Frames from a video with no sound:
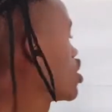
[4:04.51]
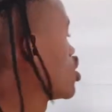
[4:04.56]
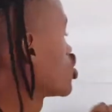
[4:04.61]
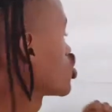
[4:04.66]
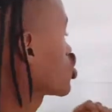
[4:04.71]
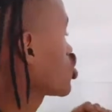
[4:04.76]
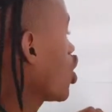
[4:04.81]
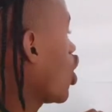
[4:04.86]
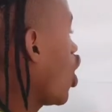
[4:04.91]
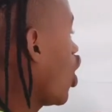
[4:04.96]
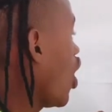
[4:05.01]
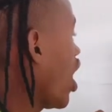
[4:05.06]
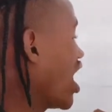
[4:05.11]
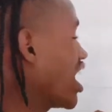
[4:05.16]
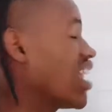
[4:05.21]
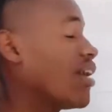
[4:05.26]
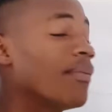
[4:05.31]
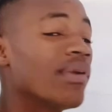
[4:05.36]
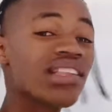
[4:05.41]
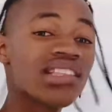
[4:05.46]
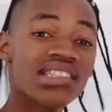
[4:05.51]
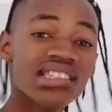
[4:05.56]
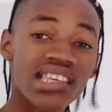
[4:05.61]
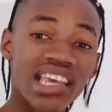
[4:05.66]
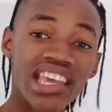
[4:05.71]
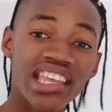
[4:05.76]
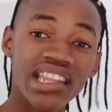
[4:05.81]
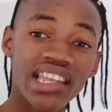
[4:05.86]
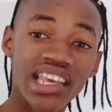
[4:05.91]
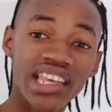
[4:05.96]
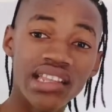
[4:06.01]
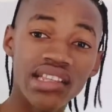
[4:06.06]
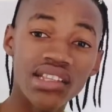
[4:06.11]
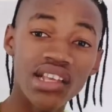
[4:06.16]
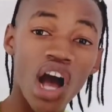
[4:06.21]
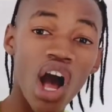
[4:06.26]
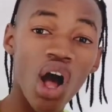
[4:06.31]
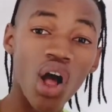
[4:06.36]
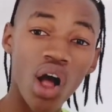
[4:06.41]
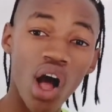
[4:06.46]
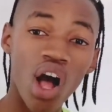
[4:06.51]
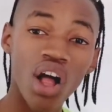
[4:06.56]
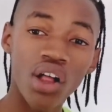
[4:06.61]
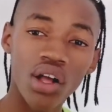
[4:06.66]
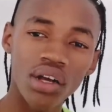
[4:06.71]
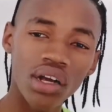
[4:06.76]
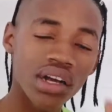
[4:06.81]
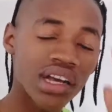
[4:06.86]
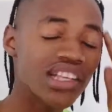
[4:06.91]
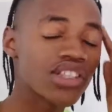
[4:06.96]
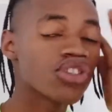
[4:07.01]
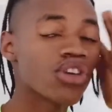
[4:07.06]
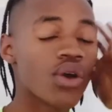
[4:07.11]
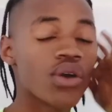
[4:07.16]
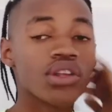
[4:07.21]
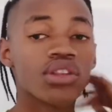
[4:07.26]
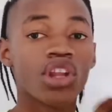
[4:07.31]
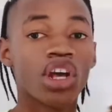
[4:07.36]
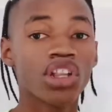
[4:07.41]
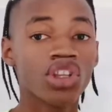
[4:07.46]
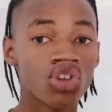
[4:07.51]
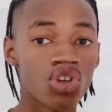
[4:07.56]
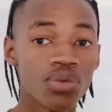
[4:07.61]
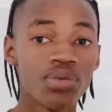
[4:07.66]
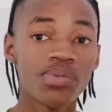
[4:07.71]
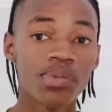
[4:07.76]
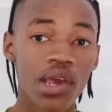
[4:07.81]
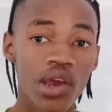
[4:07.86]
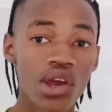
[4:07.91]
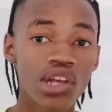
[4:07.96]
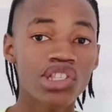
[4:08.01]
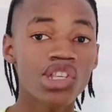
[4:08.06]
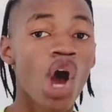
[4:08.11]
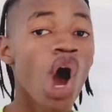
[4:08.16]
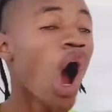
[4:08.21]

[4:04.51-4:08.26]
so all elements in sorry, not groups, periods.